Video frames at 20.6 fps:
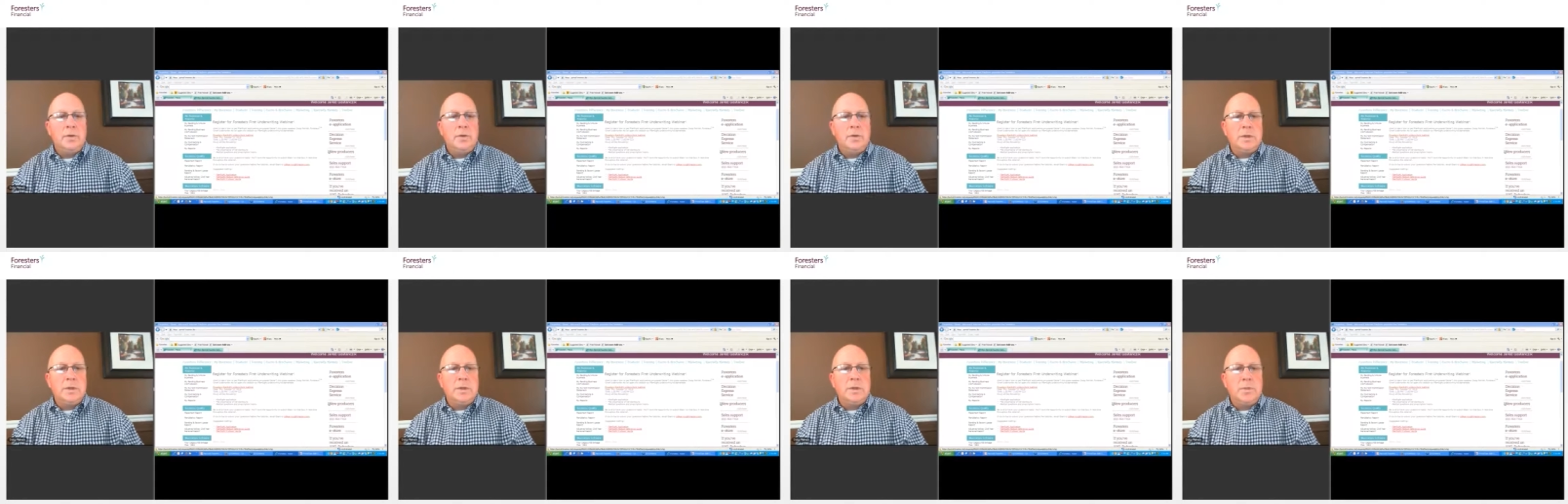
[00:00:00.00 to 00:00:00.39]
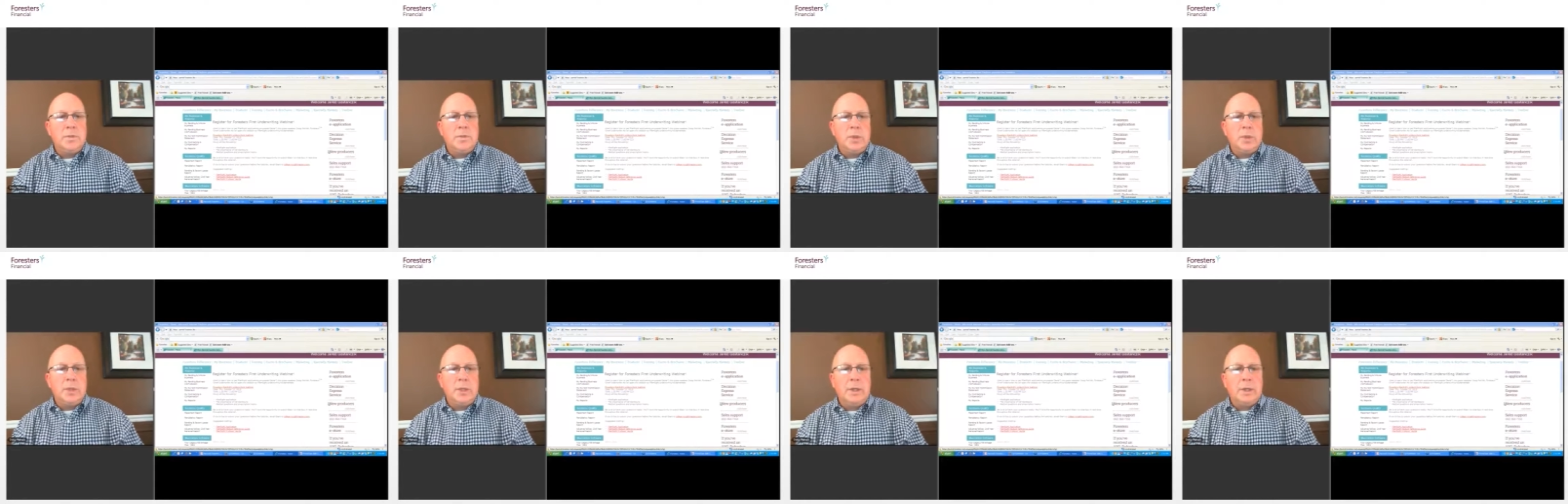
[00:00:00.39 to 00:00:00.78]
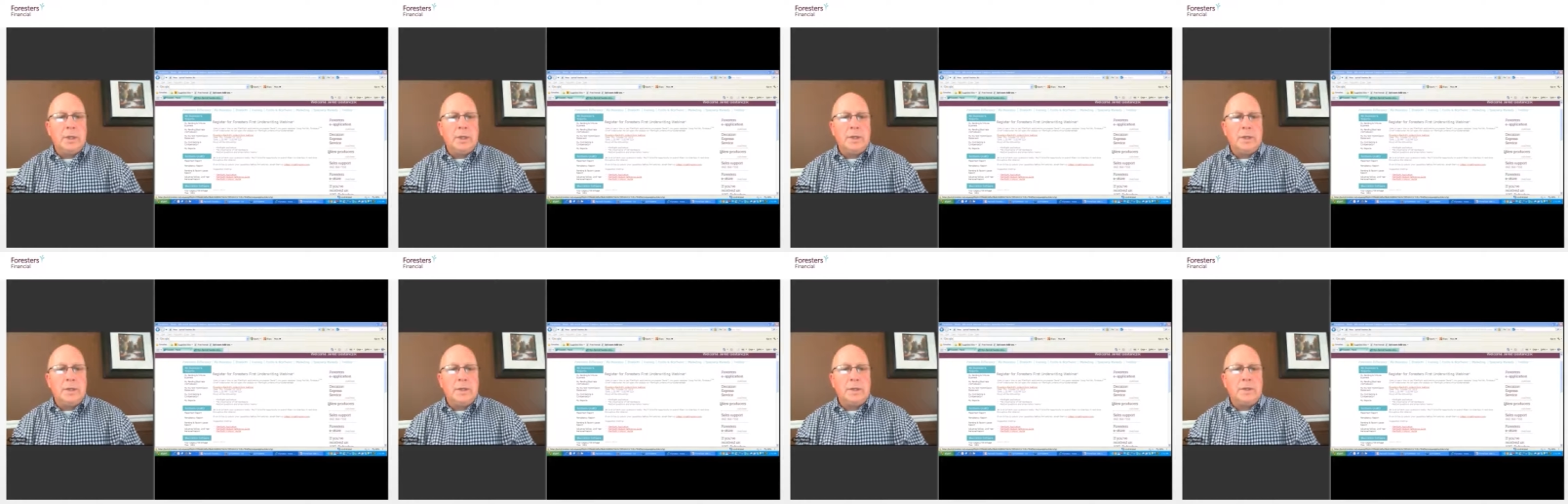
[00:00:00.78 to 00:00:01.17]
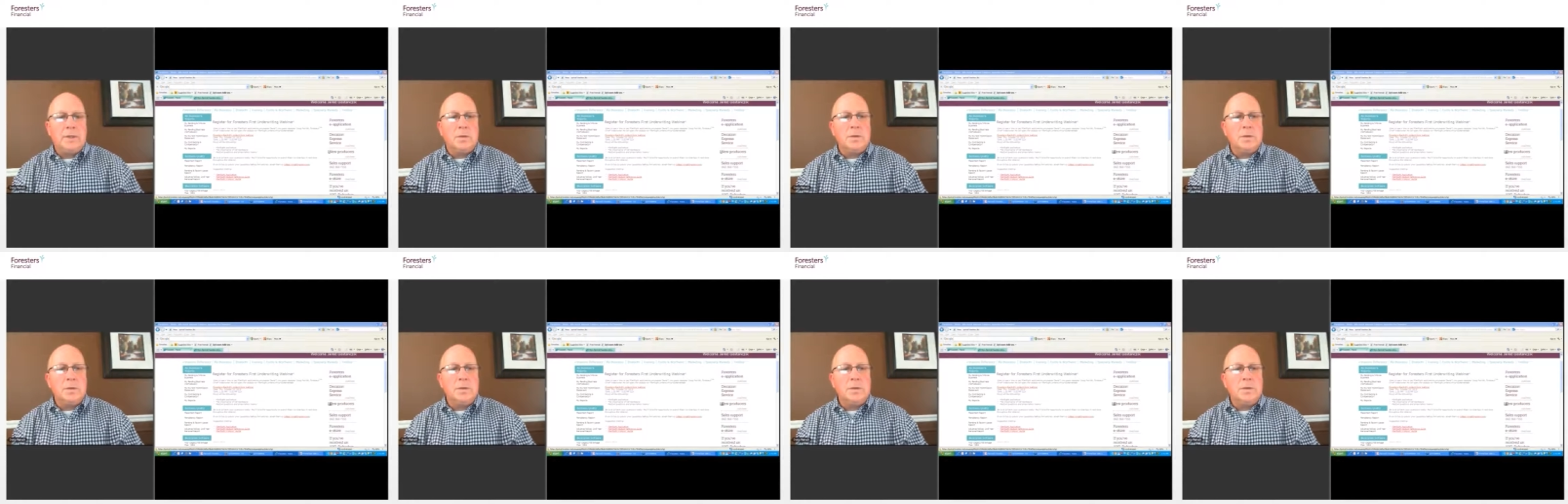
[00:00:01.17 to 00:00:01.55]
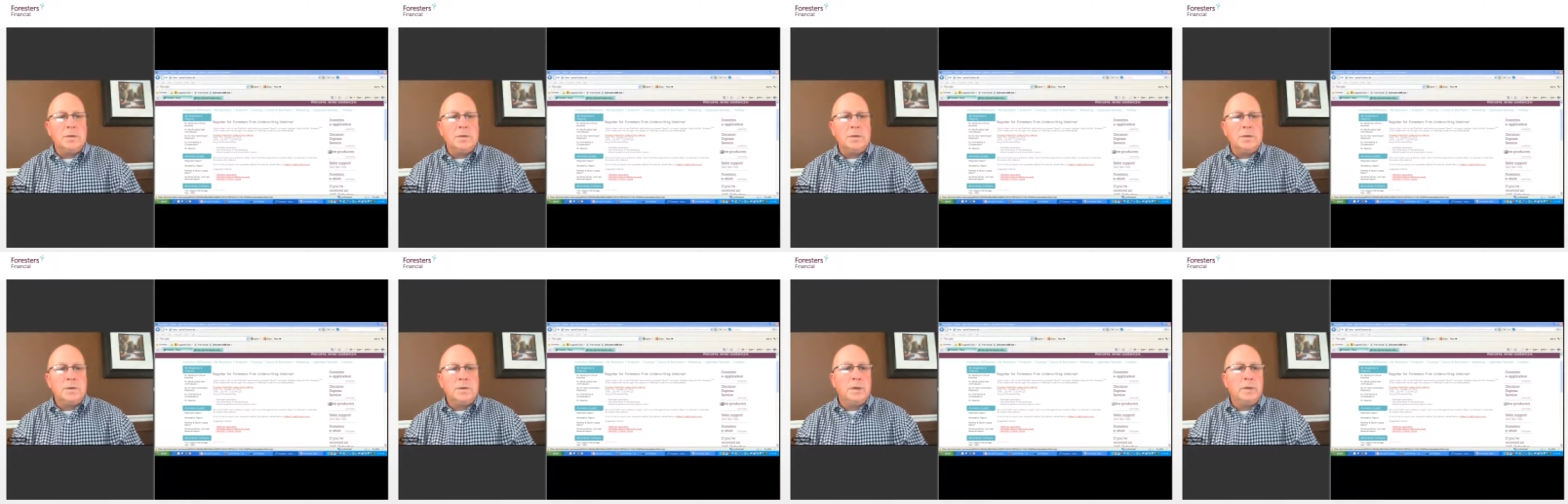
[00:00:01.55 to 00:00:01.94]
to as big as
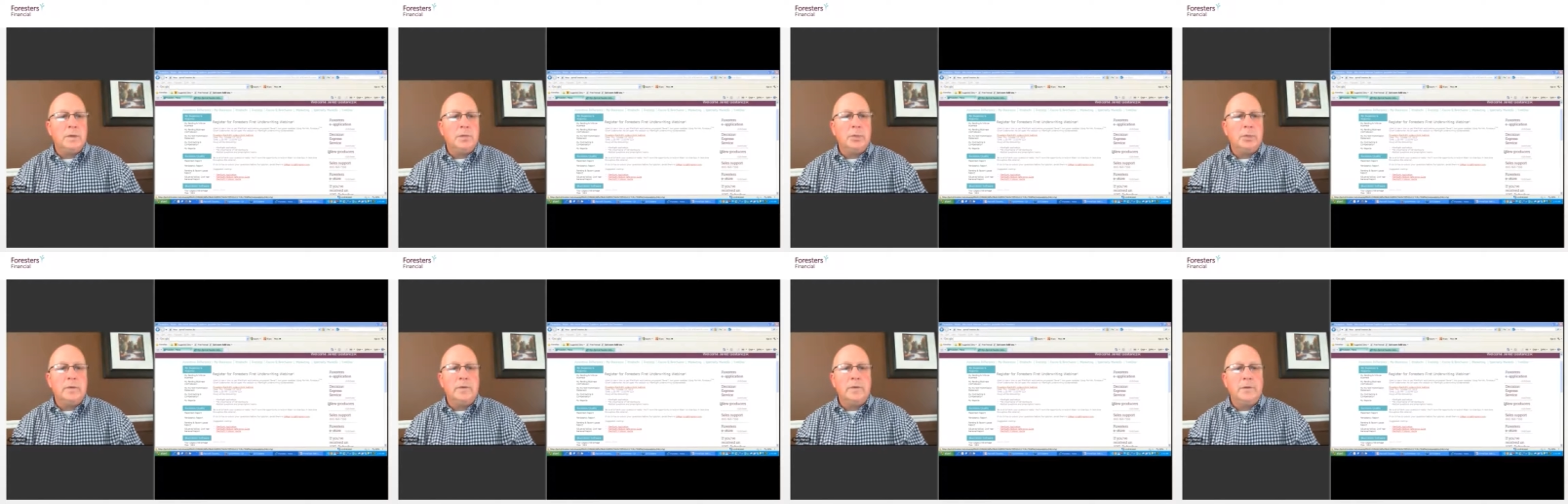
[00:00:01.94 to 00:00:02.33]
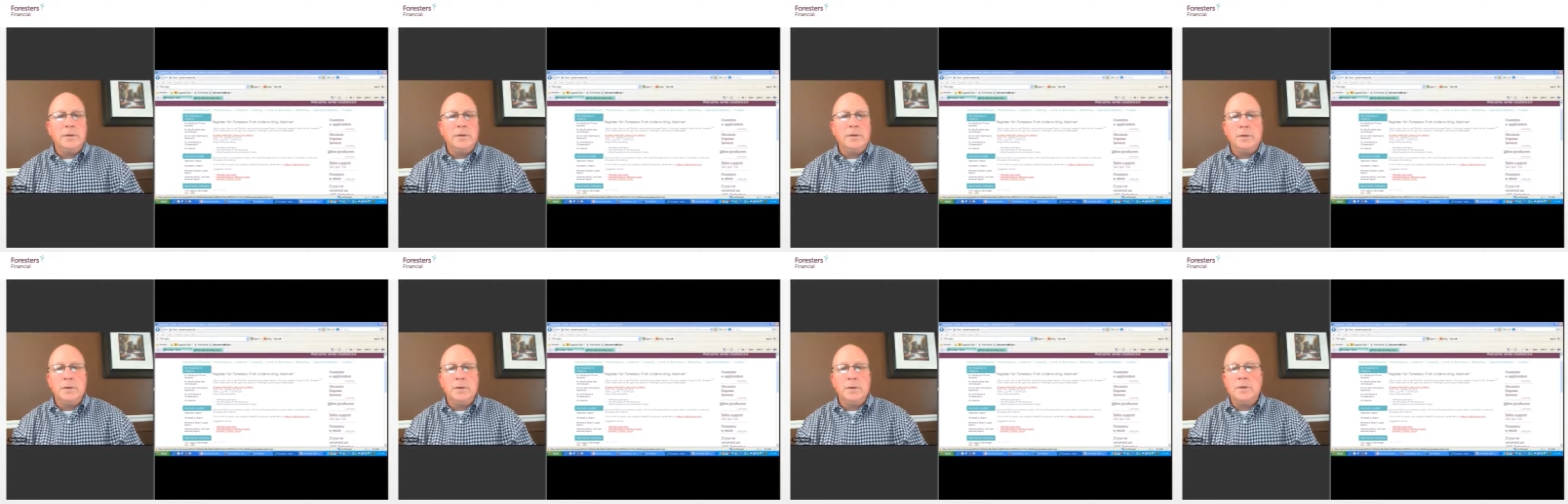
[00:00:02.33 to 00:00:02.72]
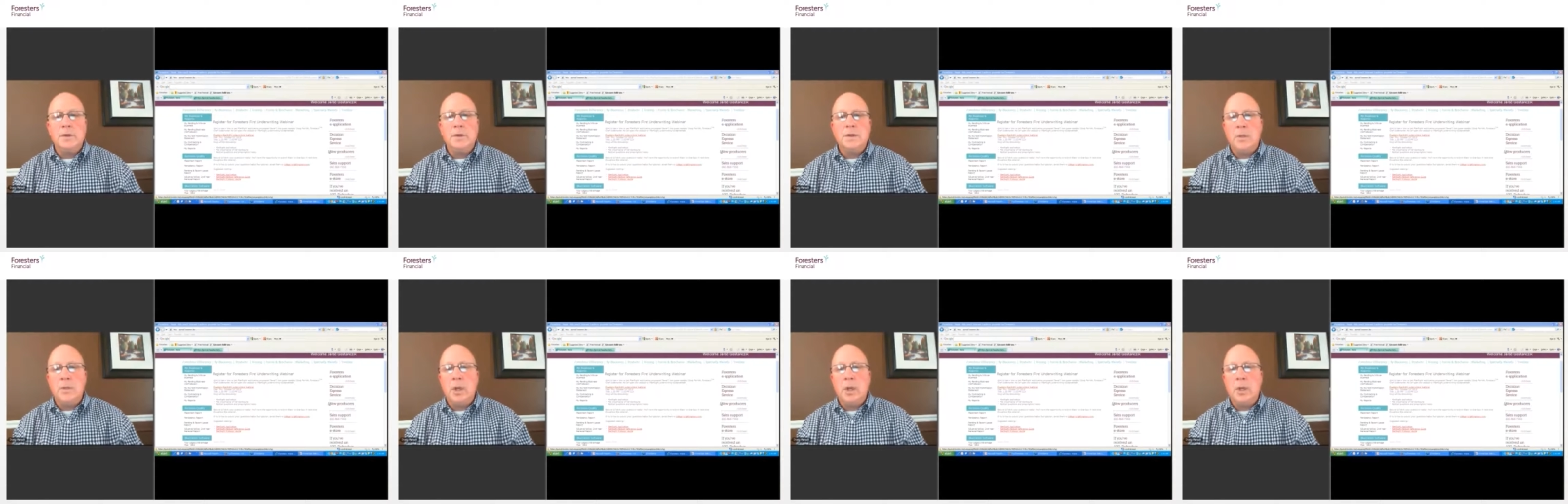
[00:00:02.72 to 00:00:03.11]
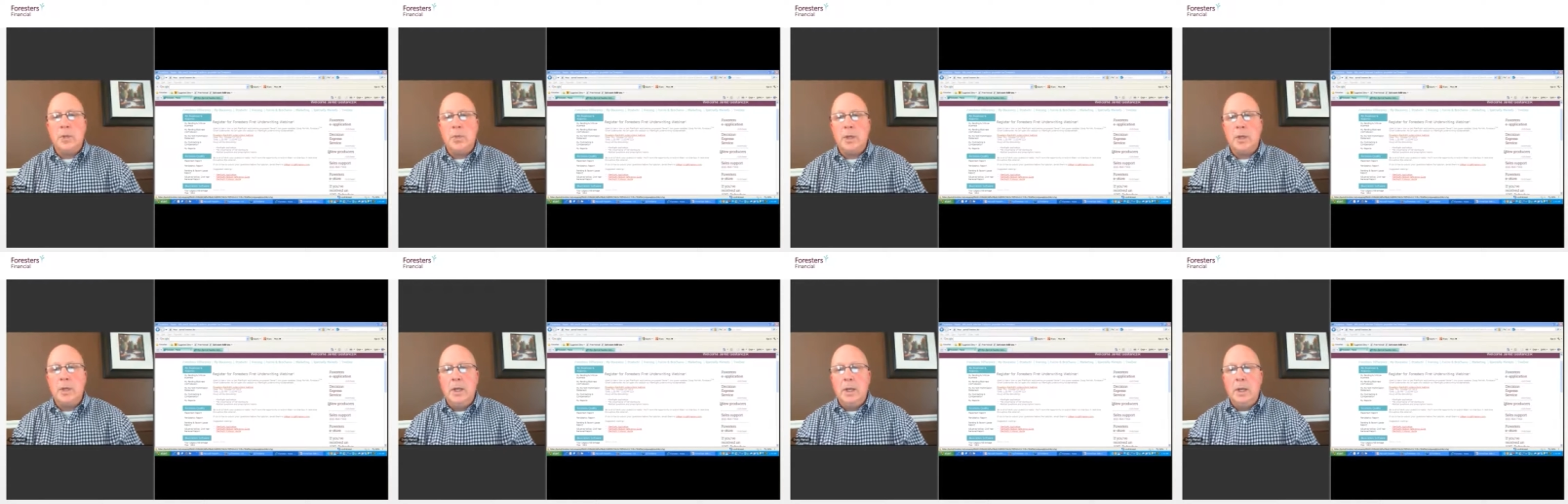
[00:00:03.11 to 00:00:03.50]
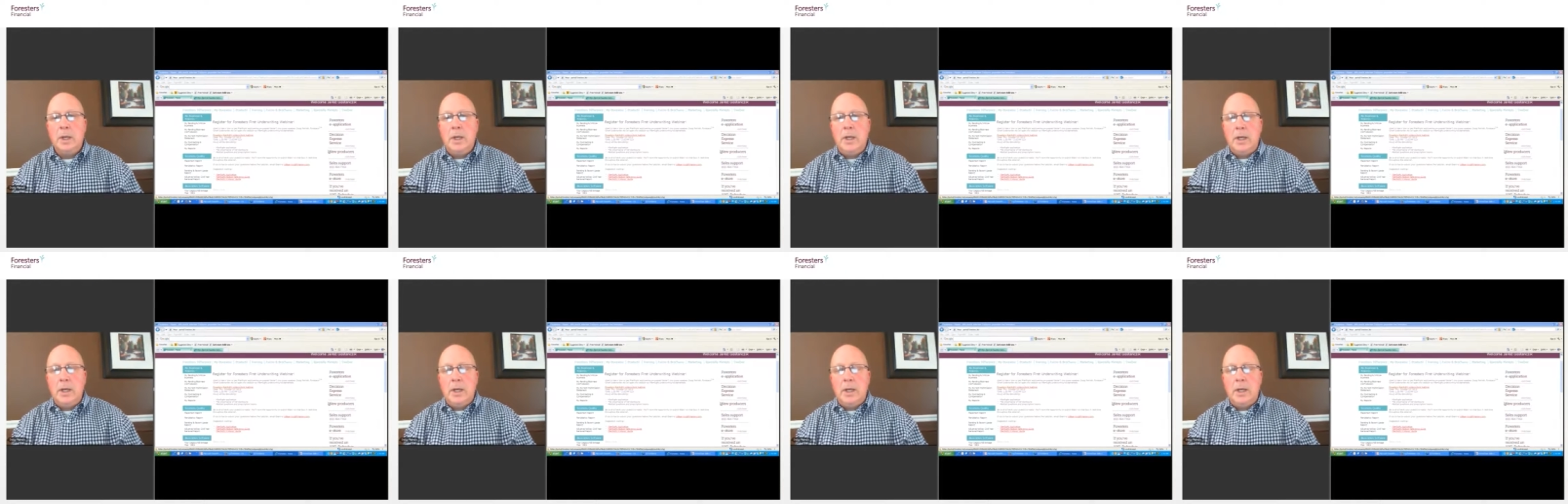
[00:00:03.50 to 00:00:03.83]
losing the privilege to use MIB.